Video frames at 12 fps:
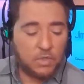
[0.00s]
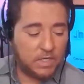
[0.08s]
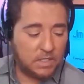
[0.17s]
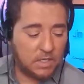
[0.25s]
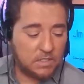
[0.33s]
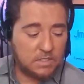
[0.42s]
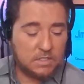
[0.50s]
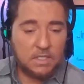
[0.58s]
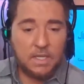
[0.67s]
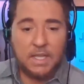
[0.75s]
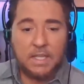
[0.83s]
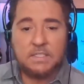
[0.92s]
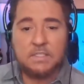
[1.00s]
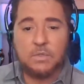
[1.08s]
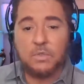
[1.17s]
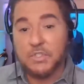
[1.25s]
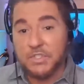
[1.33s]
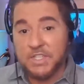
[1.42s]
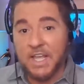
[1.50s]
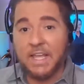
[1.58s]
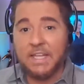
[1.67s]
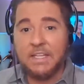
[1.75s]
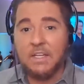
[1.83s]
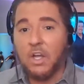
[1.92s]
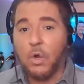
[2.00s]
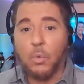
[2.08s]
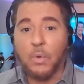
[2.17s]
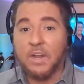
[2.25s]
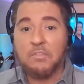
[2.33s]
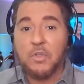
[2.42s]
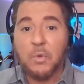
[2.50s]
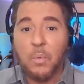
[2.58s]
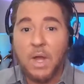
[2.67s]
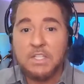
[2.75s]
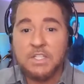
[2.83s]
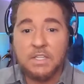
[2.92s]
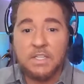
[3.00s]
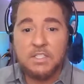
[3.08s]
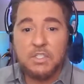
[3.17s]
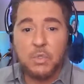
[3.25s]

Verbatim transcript: joined us tonight or today or whenever you're watching this,